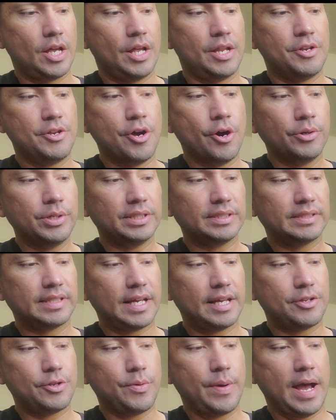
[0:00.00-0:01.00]
notice
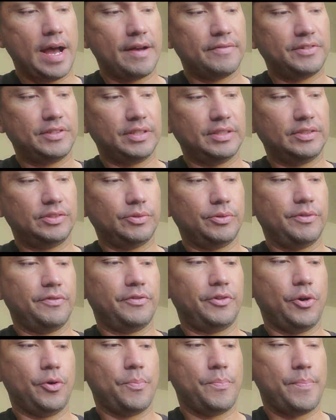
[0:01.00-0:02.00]
that you have to sort
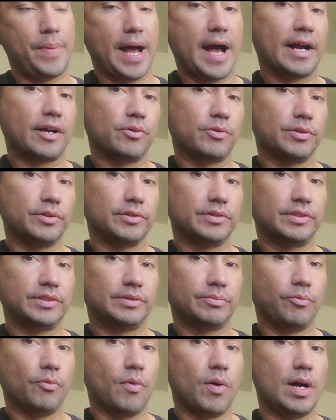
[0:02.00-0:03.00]
of go
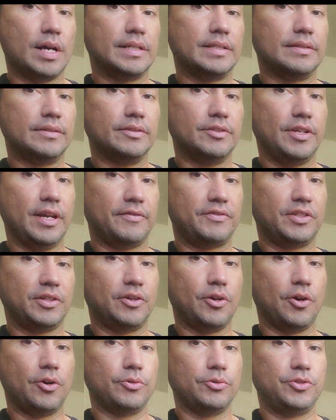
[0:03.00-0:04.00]
backwards. You have to
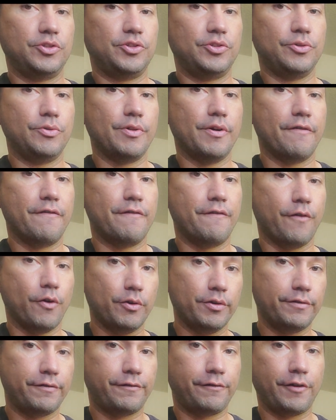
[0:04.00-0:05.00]
go to the
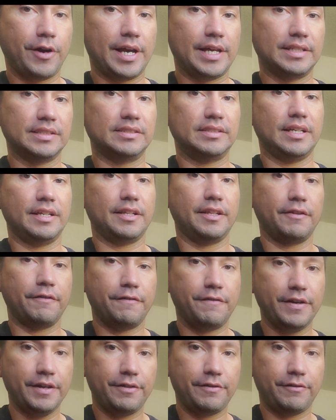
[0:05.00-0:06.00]
4th fret instead of the
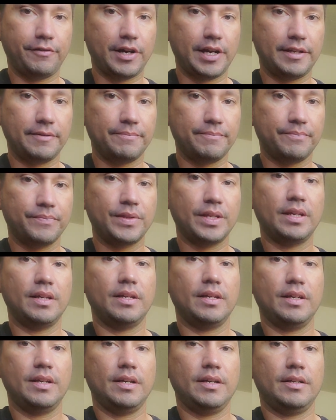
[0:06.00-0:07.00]
5th fret.
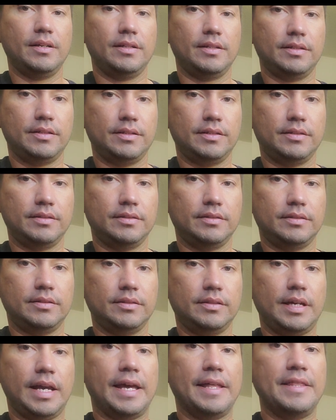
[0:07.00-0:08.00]

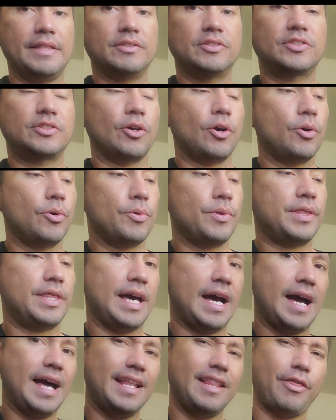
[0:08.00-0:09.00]
And so
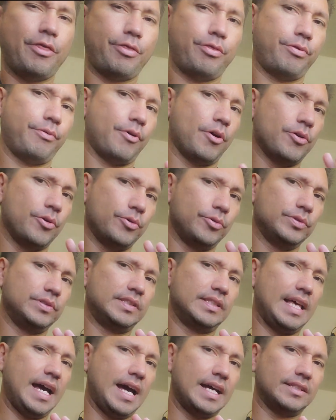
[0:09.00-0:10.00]
that
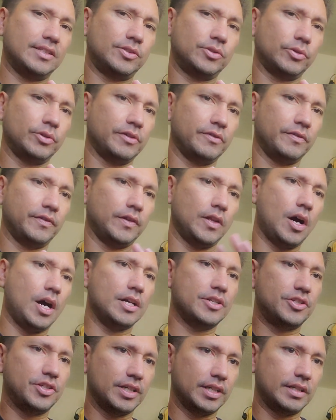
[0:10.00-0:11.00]
throws that sort of
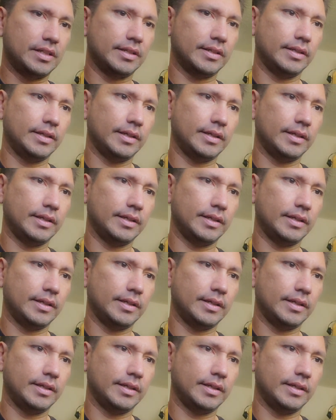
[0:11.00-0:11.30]
logic